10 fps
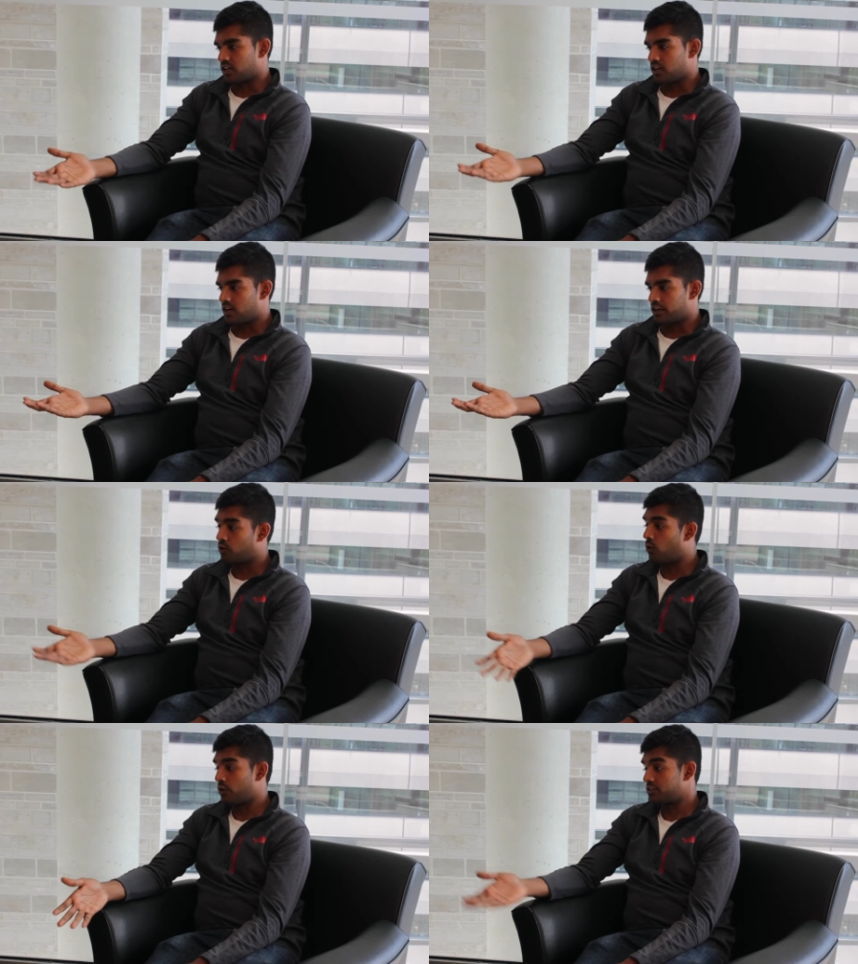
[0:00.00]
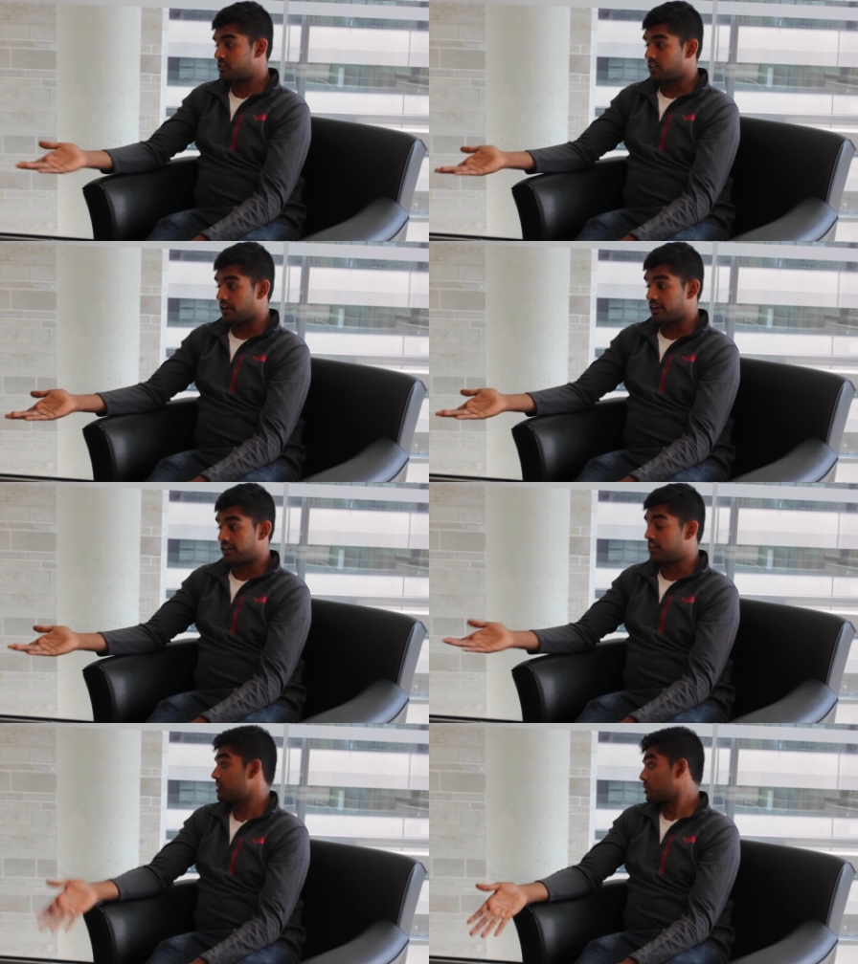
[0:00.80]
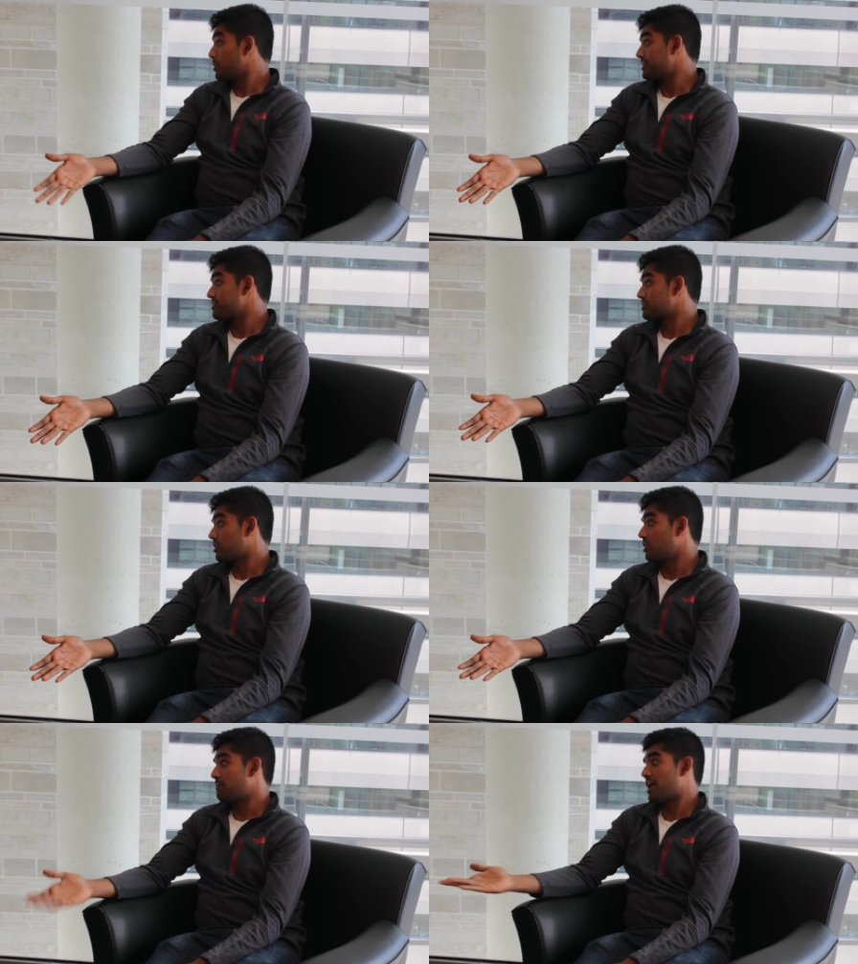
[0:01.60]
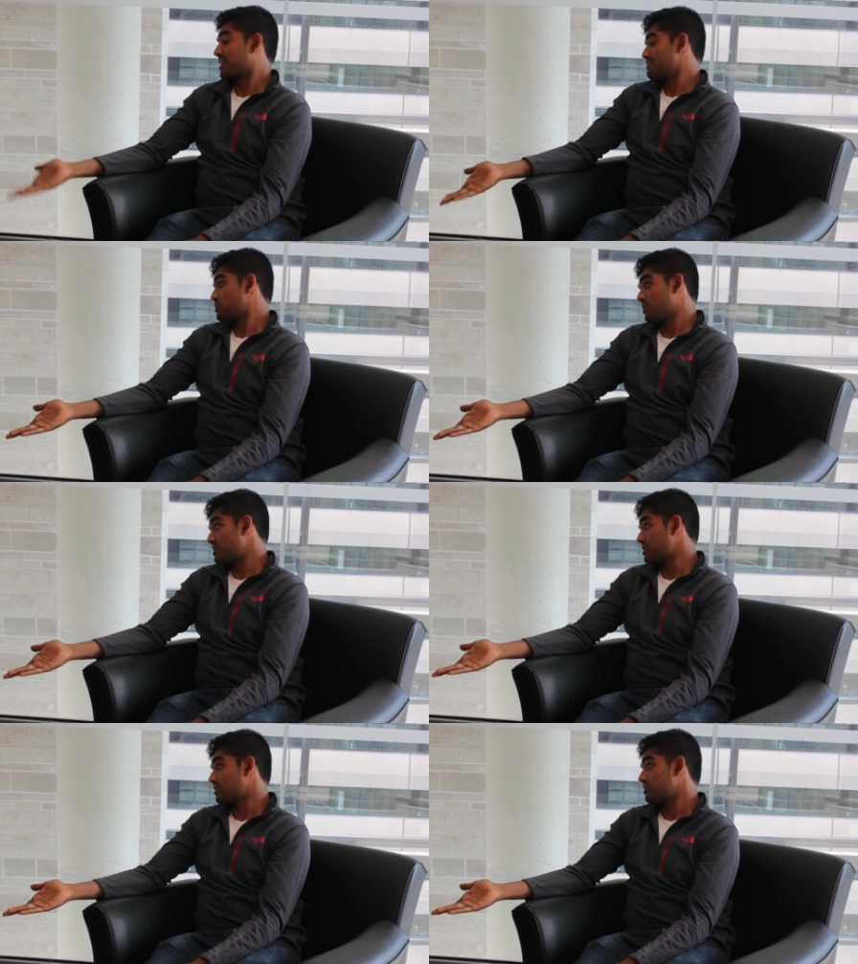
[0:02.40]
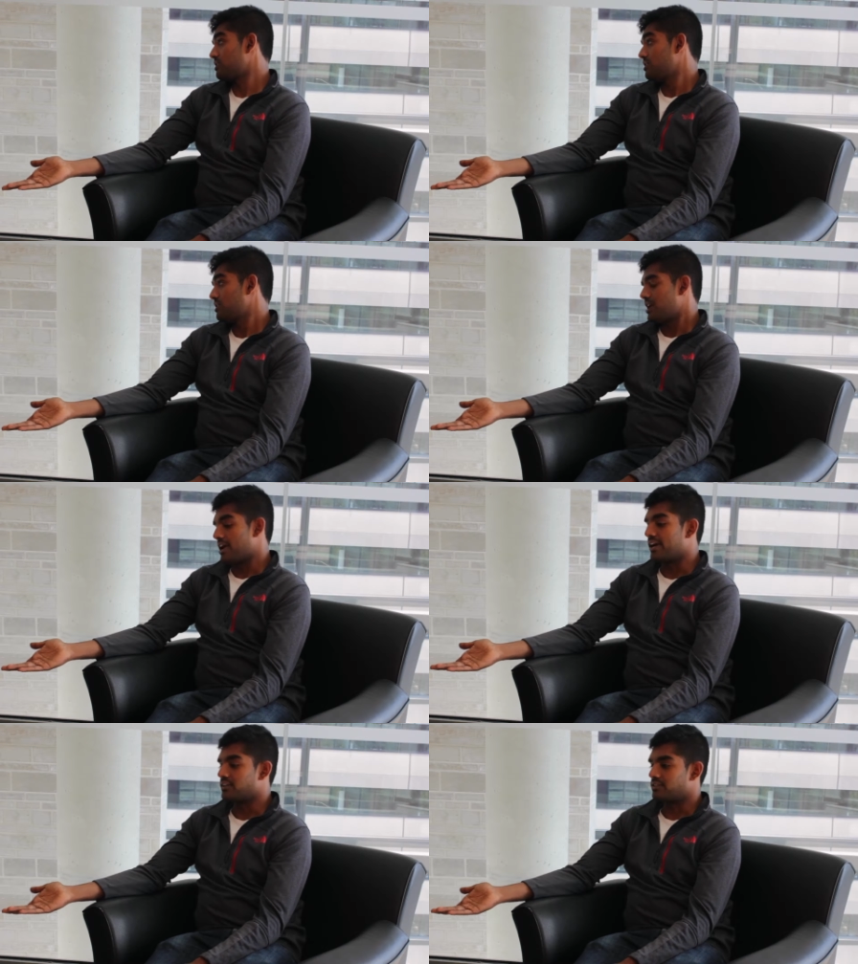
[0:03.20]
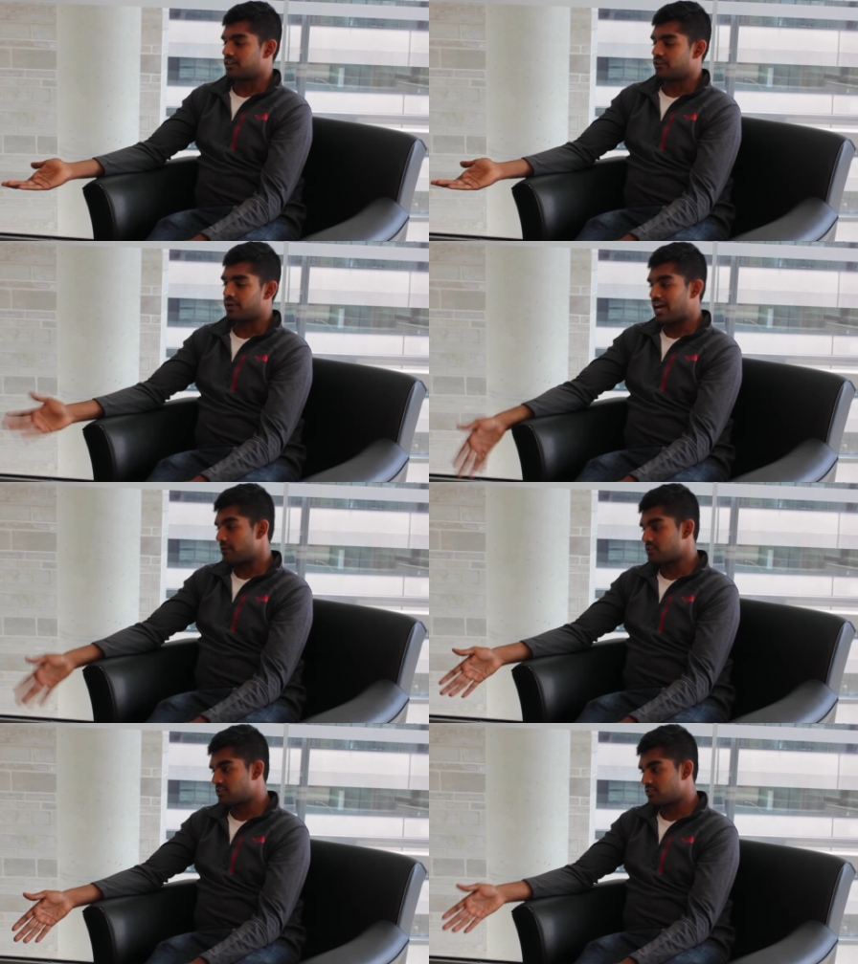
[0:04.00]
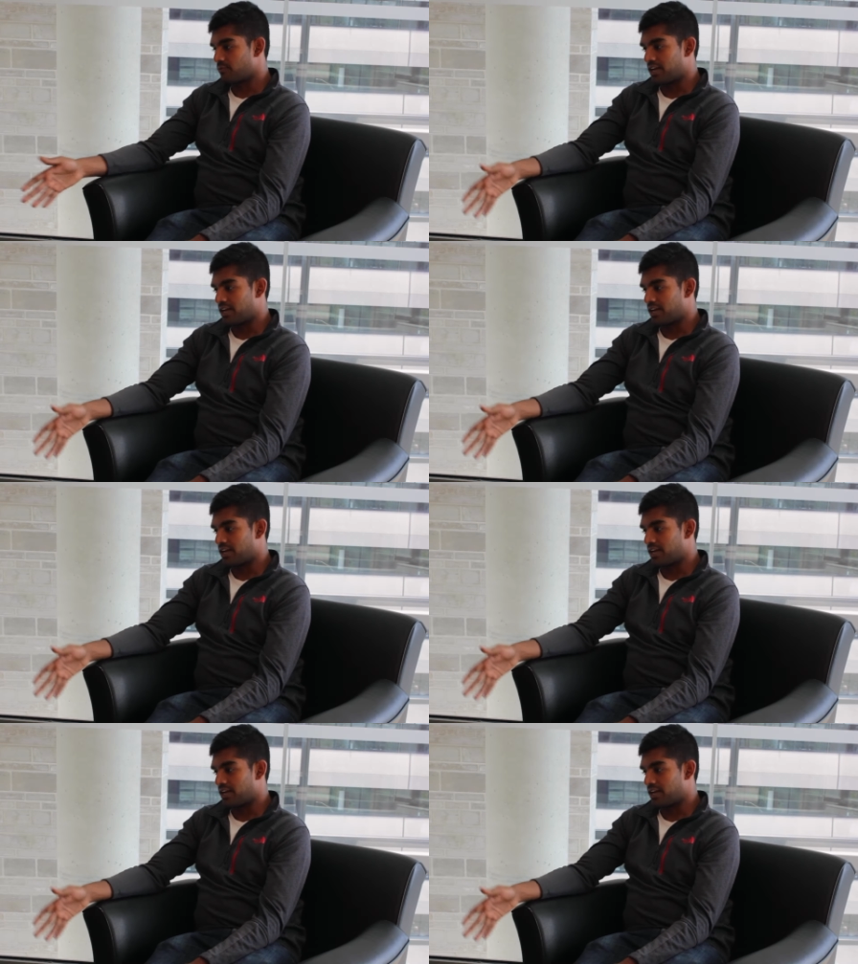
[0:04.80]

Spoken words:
a course here at Queen's called Biochem 218, and when I was an